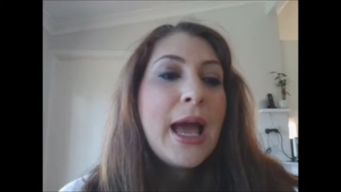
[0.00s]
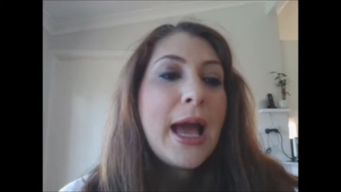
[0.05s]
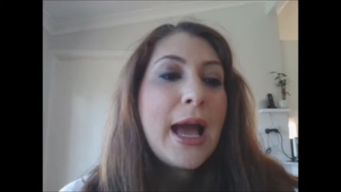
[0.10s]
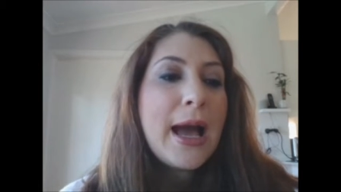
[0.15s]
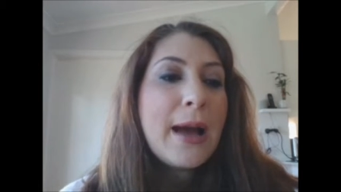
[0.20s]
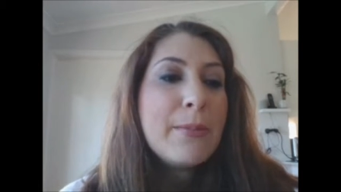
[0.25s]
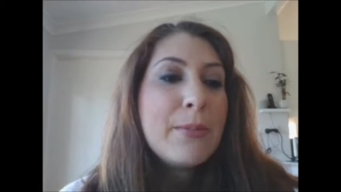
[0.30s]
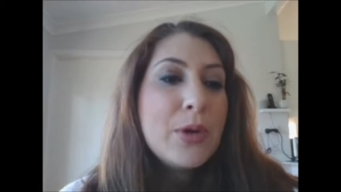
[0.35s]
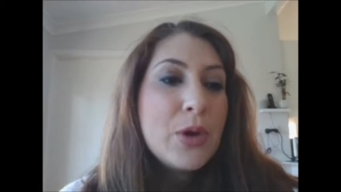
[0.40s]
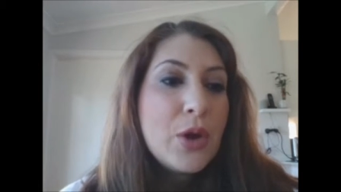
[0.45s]

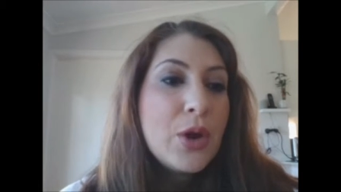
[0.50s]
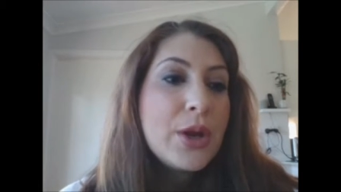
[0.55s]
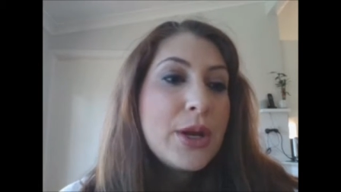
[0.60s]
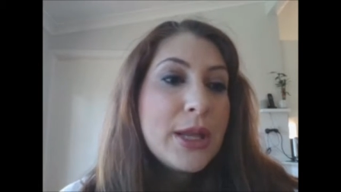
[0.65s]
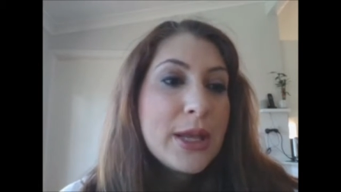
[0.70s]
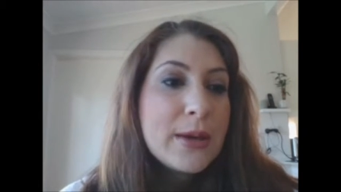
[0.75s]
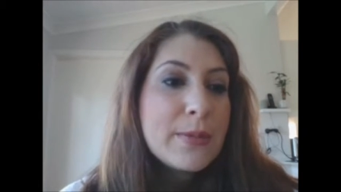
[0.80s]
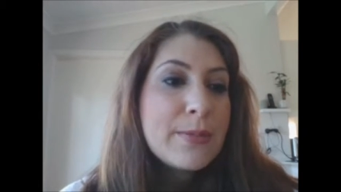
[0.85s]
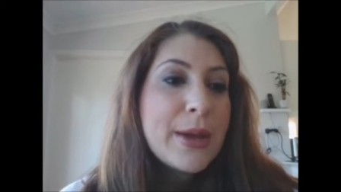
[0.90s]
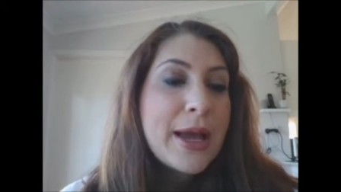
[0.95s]

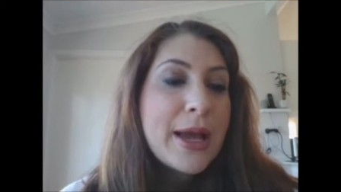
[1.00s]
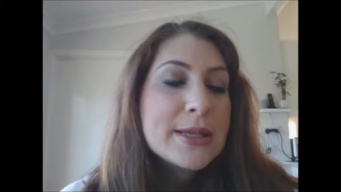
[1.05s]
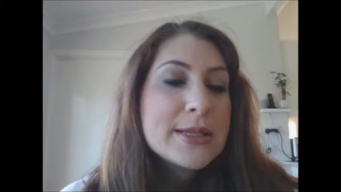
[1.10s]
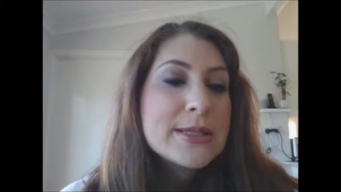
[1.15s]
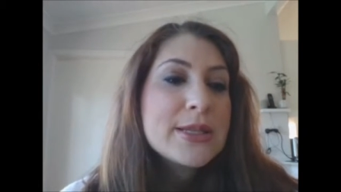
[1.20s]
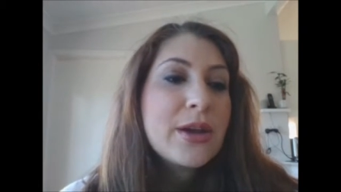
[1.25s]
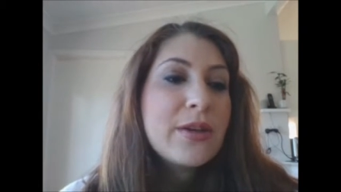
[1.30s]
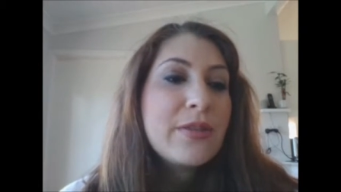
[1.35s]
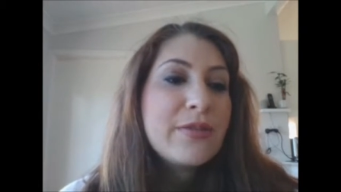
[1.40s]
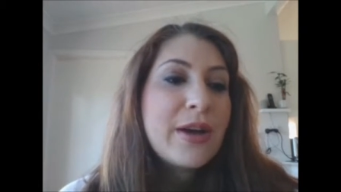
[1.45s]
learning about
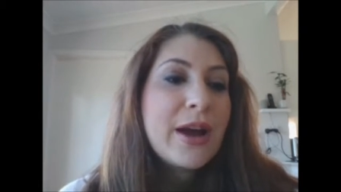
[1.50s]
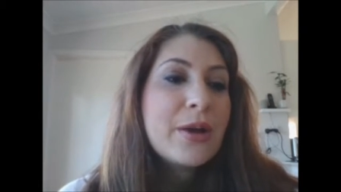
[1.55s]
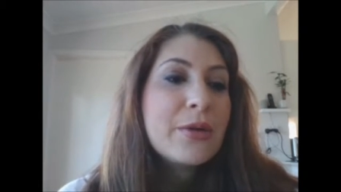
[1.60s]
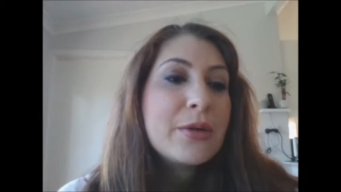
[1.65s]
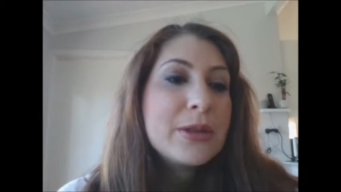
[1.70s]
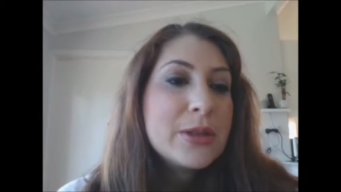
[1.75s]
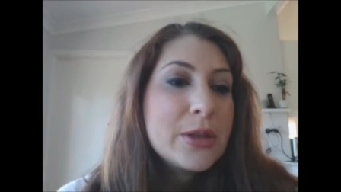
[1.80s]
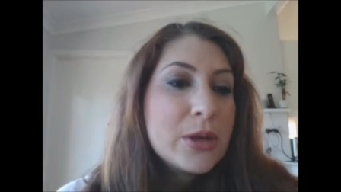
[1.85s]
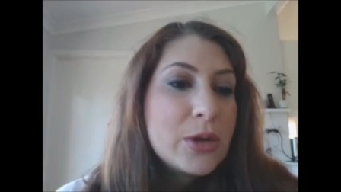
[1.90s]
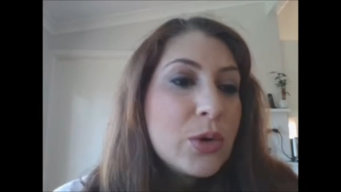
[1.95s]
so
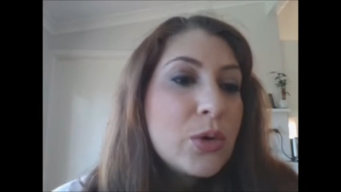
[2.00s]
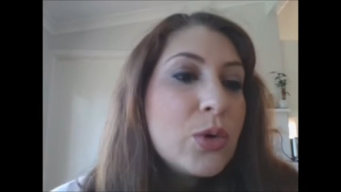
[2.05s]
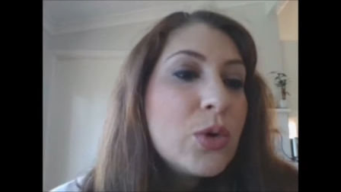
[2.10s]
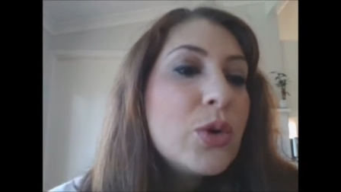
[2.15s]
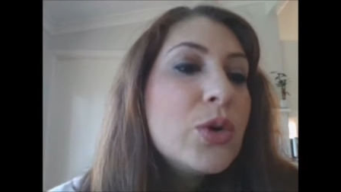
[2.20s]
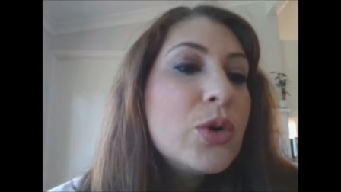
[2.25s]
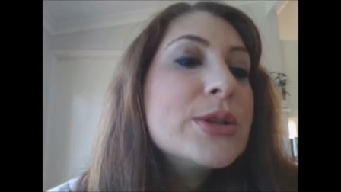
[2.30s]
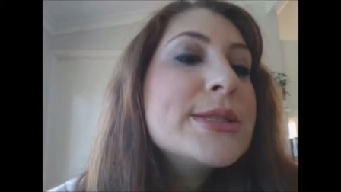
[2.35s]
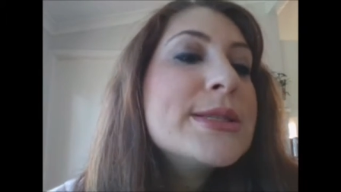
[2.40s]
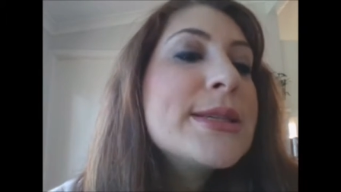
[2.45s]
far in the
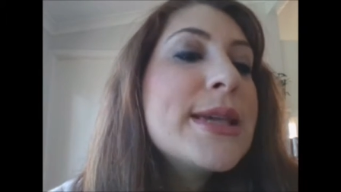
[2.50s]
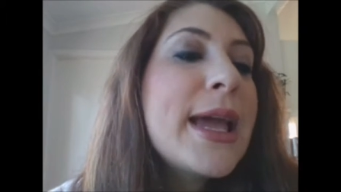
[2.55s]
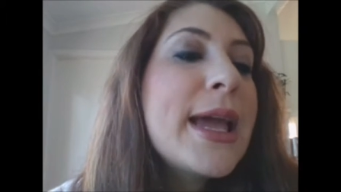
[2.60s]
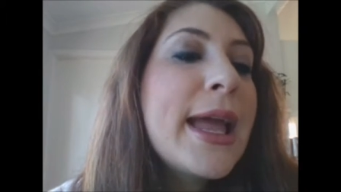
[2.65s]
course.